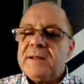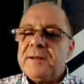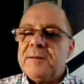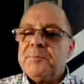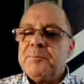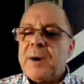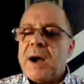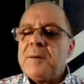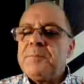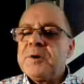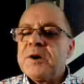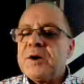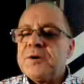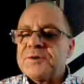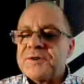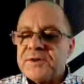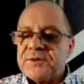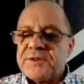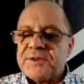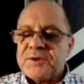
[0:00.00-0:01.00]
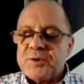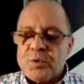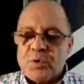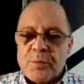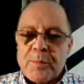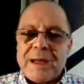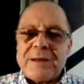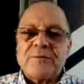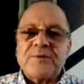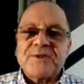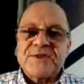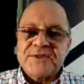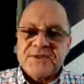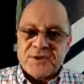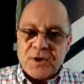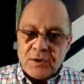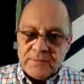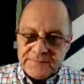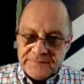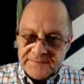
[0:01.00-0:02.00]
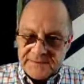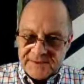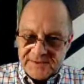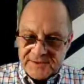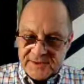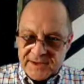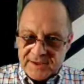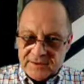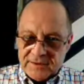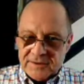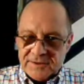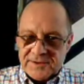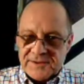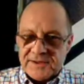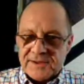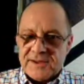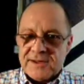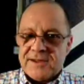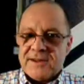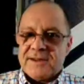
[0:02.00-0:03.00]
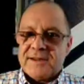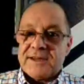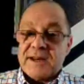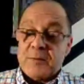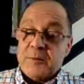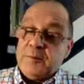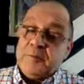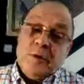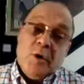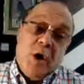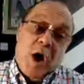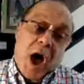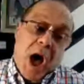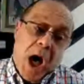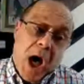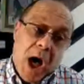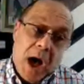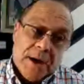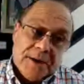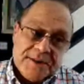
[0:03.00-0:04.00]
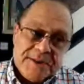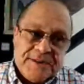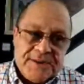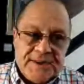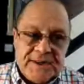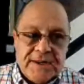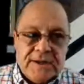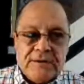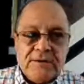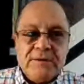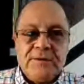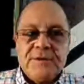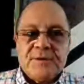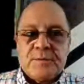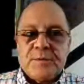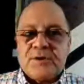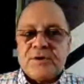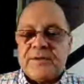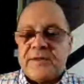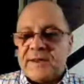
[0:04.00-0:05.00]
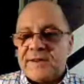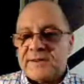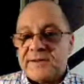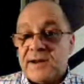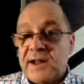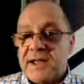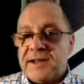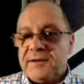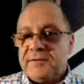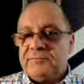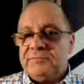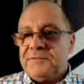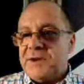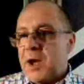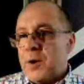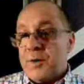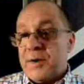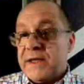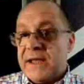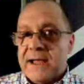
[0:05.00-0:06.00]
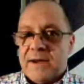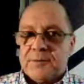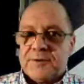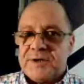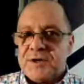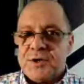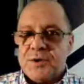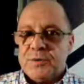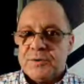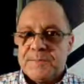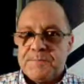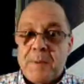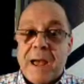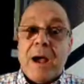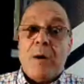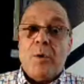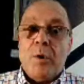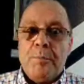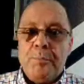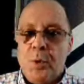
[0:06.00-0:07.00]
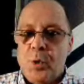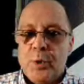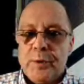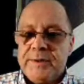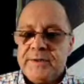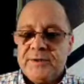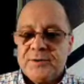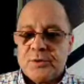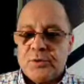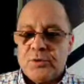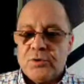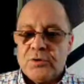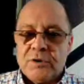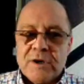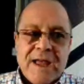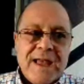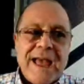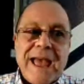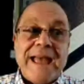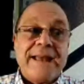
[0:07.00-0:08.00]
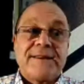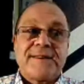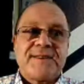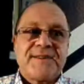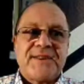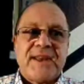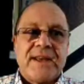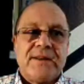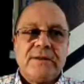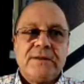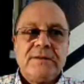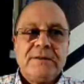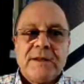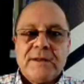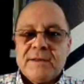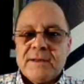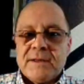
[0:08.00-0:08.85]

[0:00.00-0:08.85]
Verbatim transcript: Barbara goes on to talk about soft skills. And we've got hard skills, which are things like knowing how to use PowerPoint or Excel,